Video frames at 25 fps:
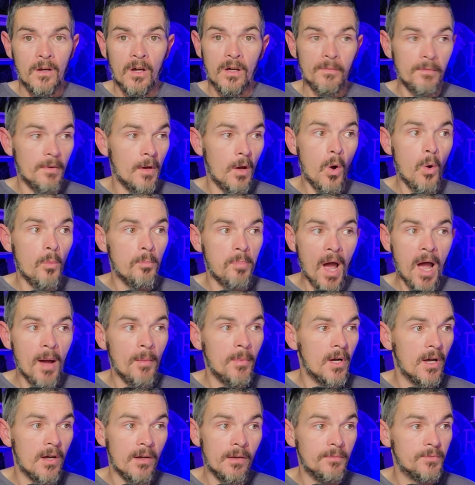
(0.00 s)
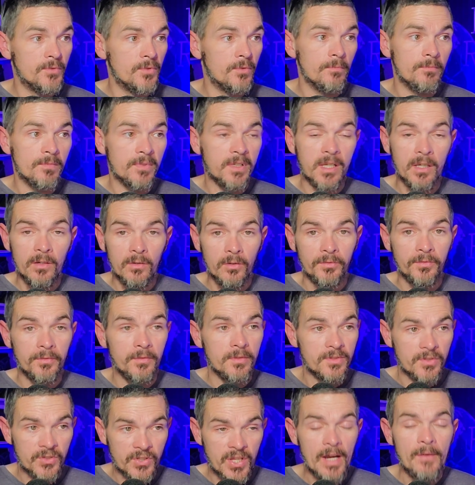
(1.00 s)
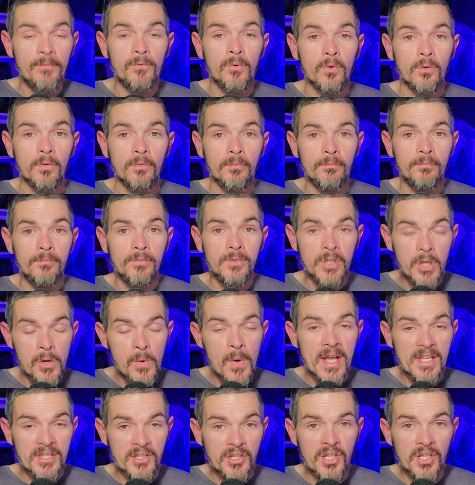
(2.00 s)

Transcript: Obama killed several U.S.